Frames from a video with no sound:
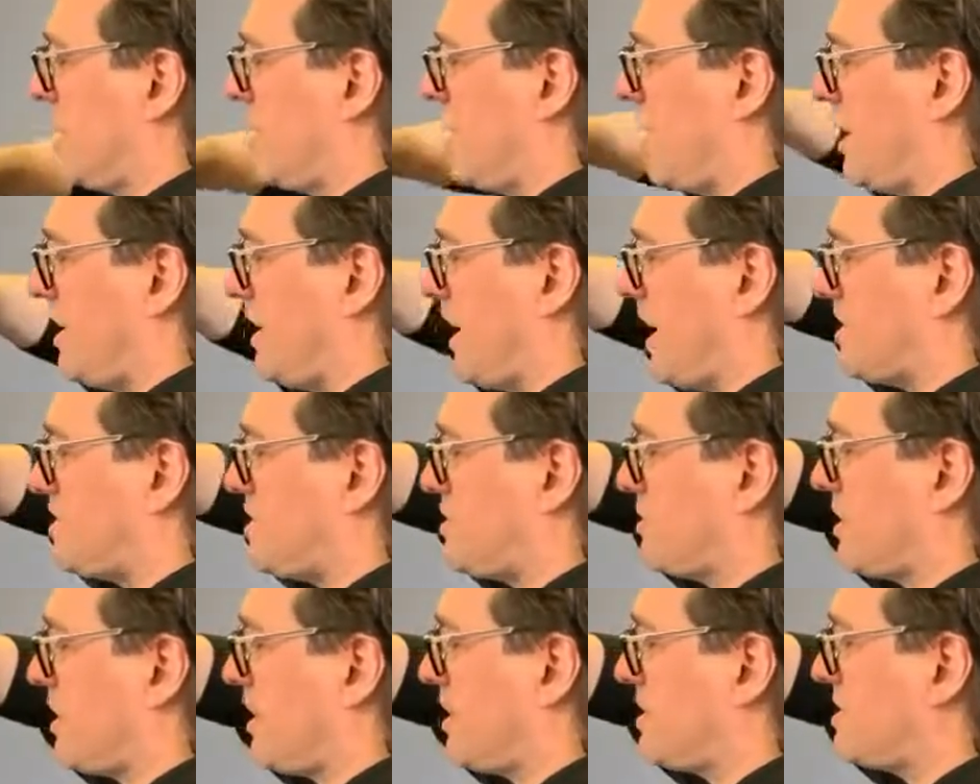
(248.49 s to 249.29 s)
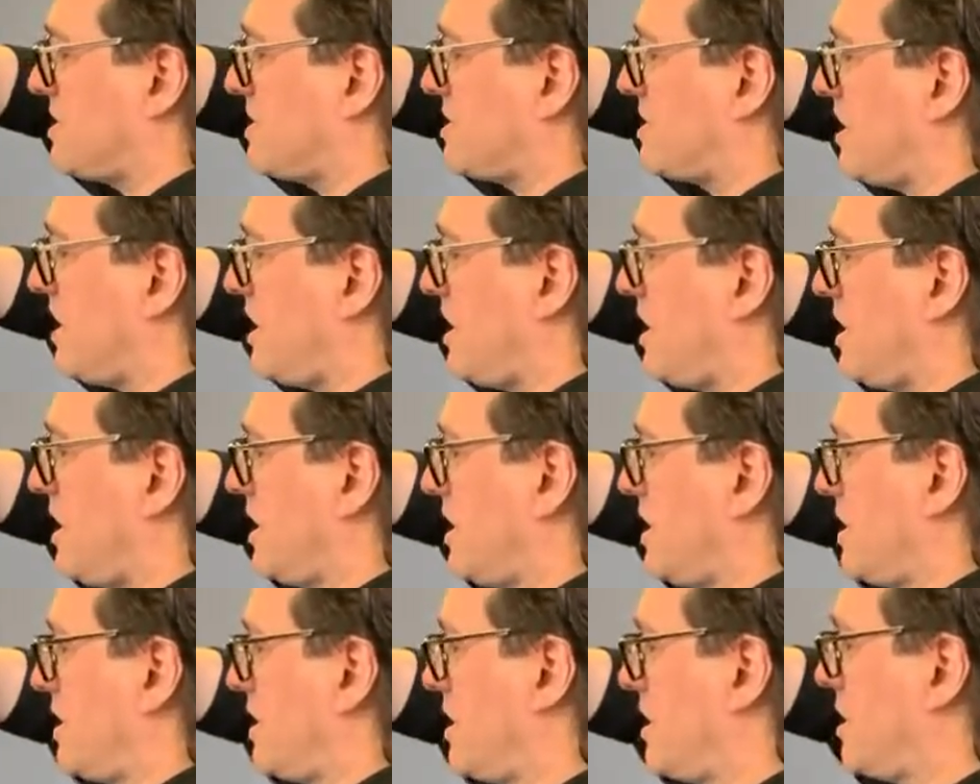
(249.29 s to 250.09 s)
And as you can
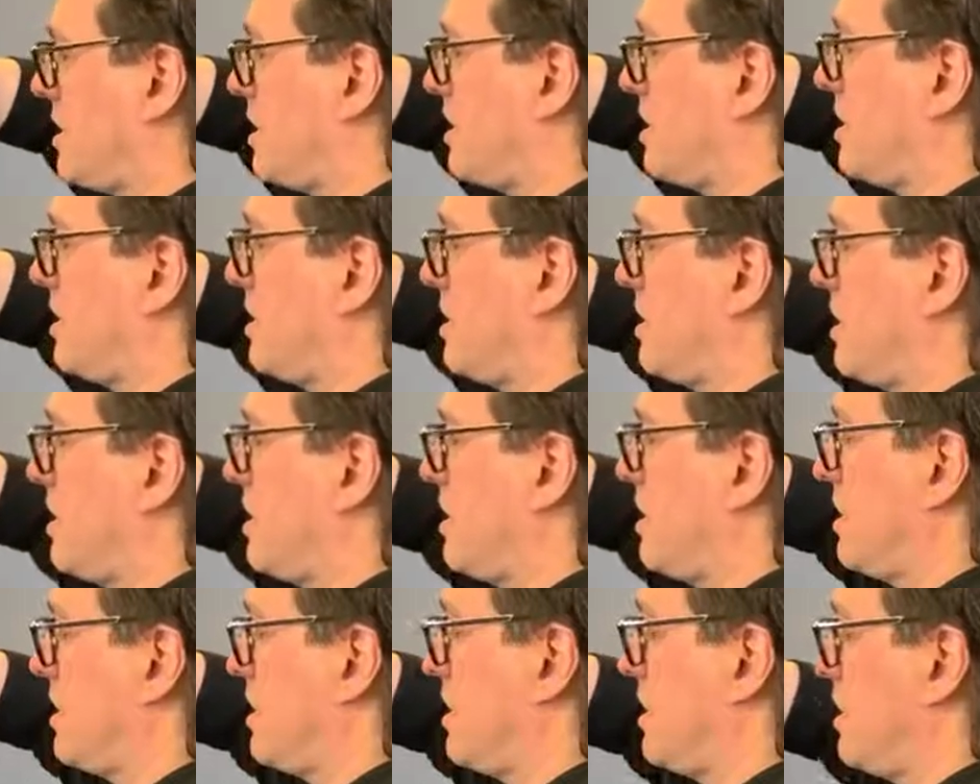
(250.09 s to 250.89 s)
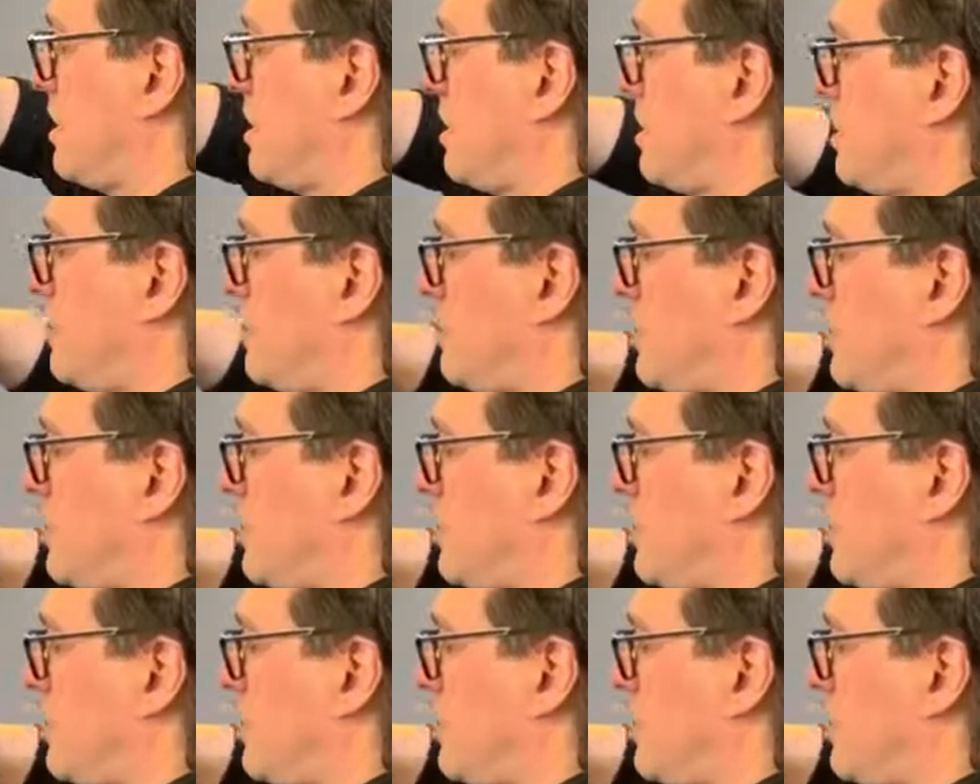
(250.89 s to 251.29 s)
see, we